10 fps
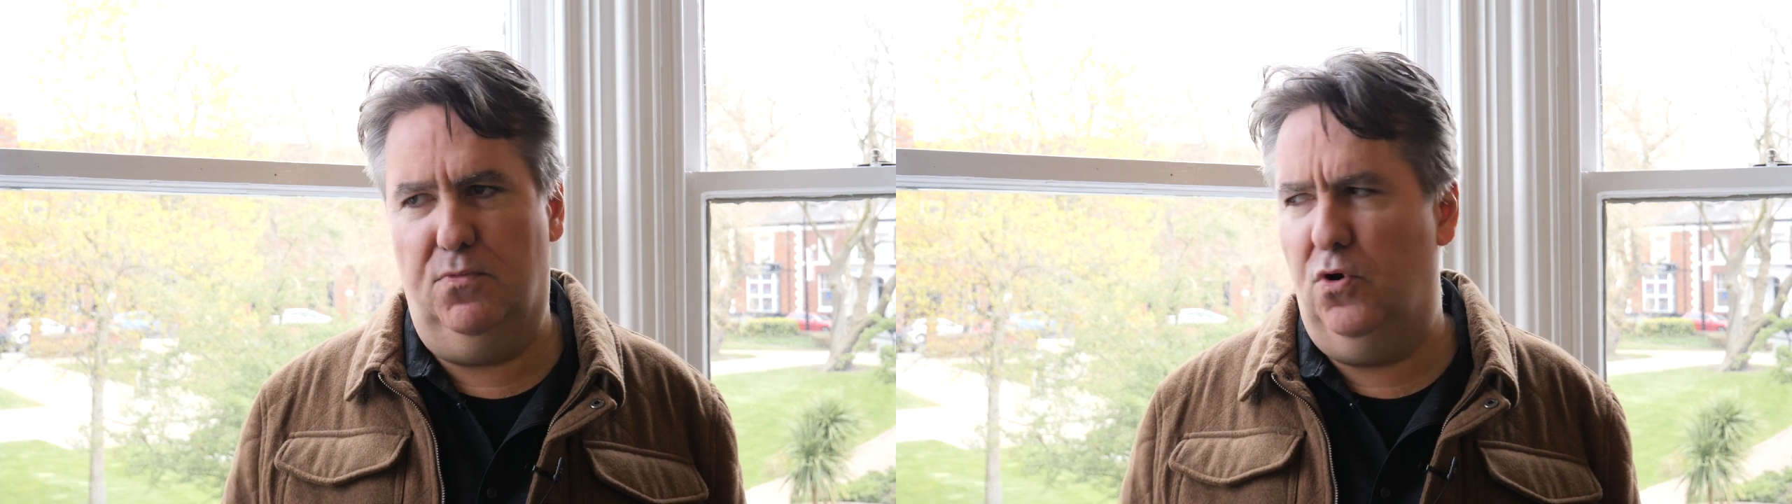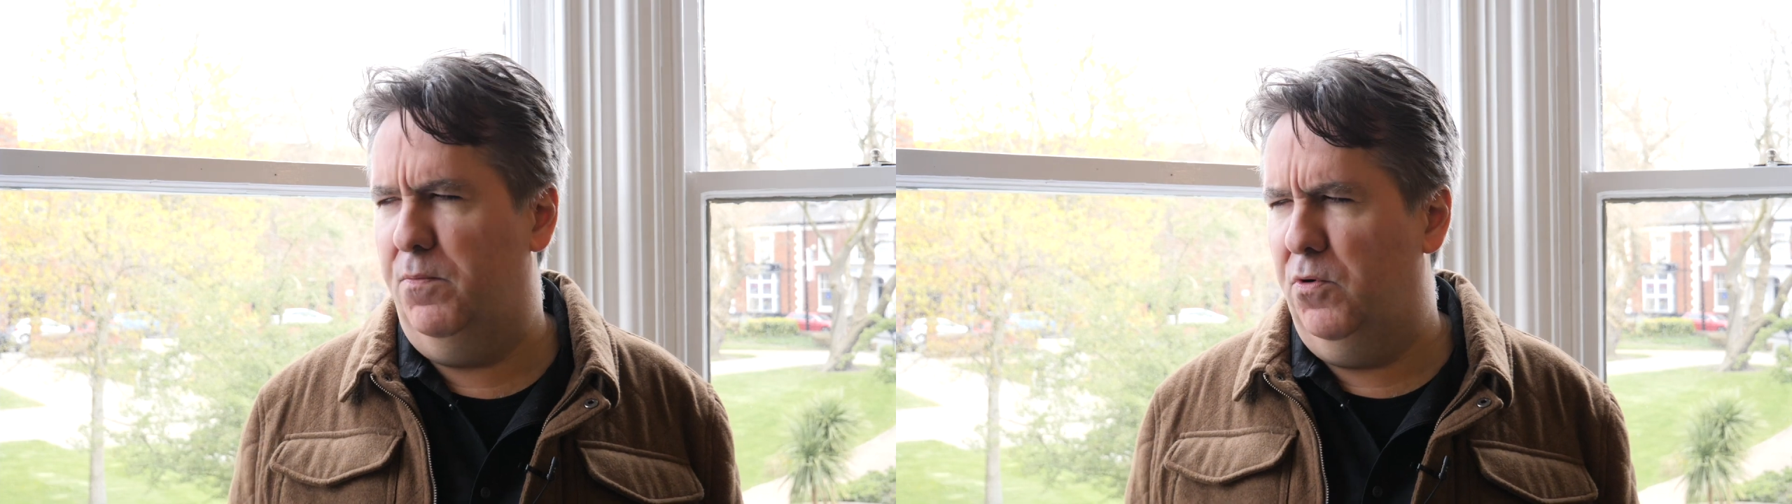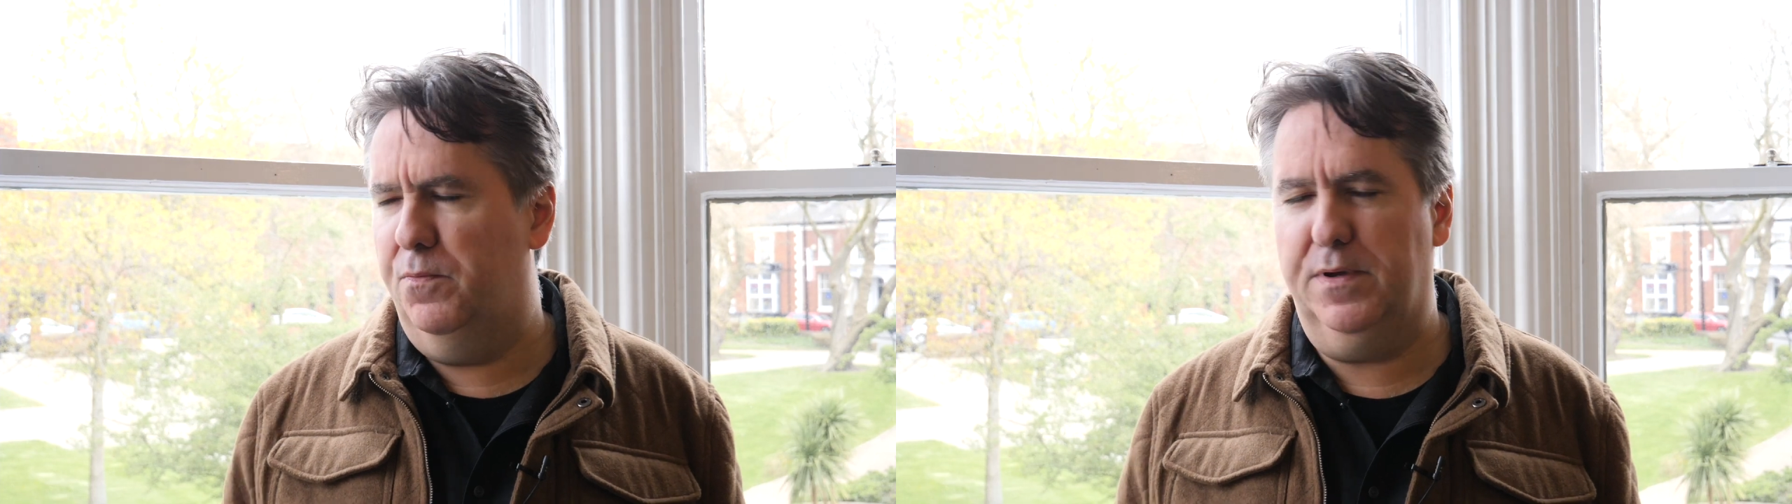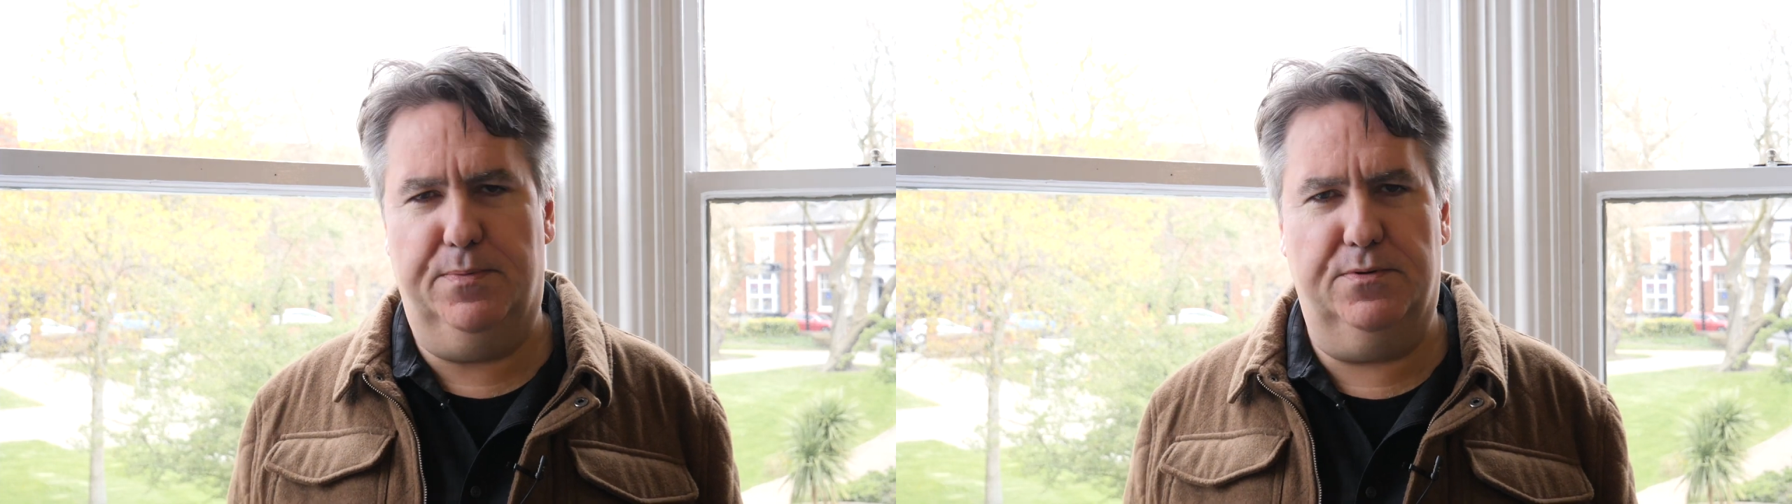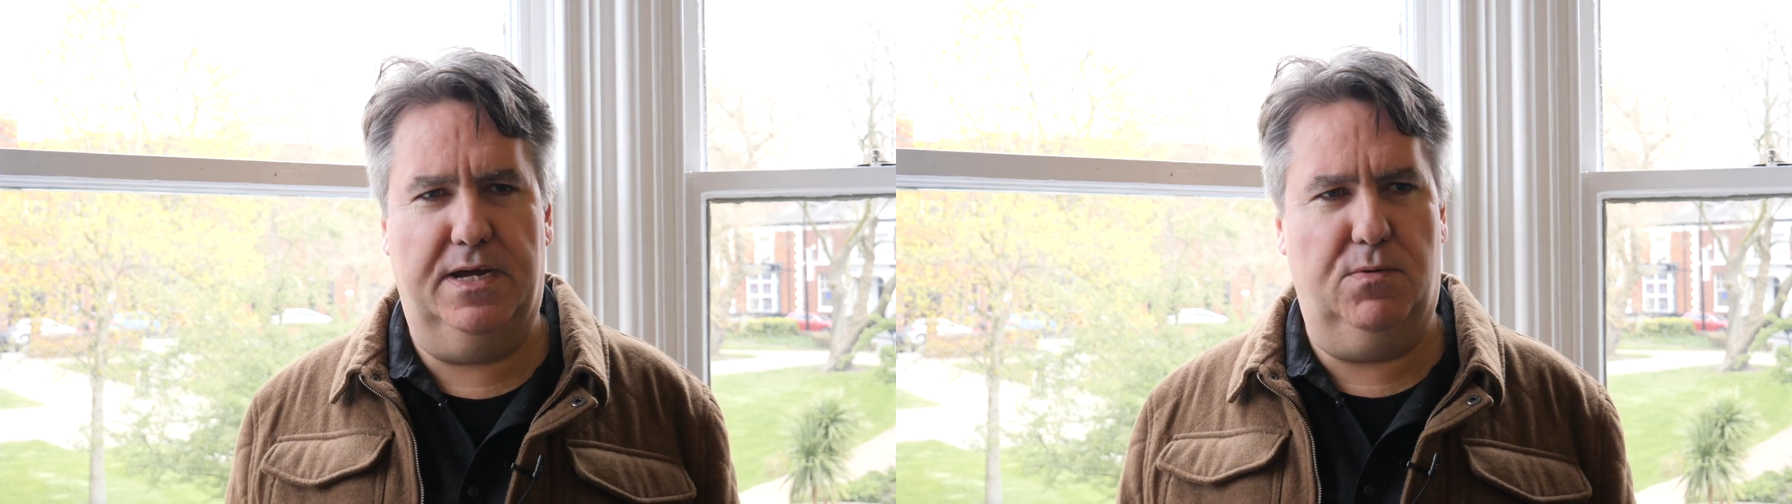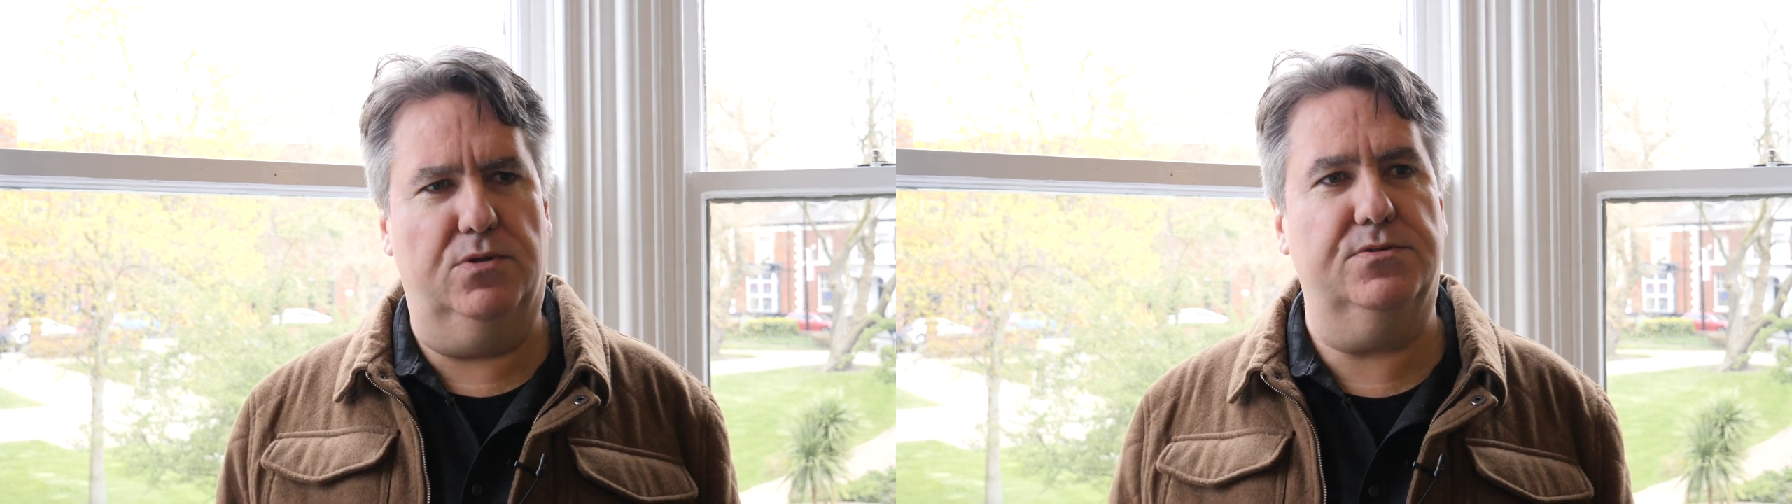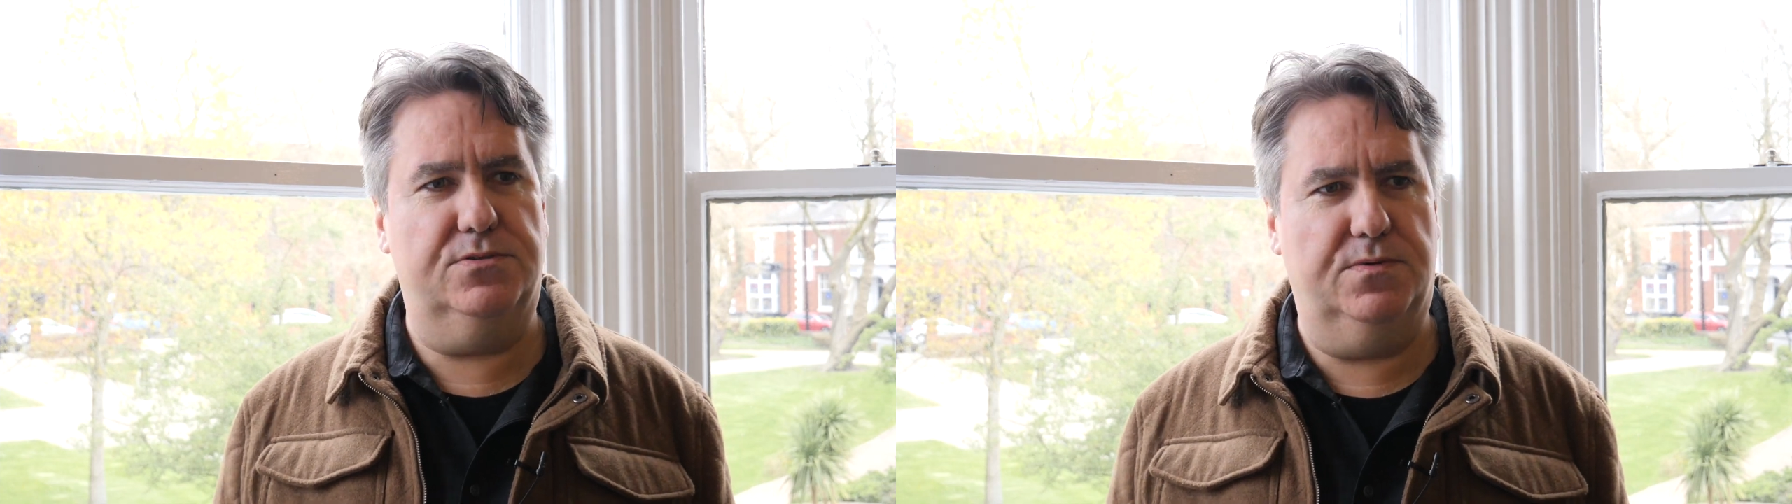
more and more people now want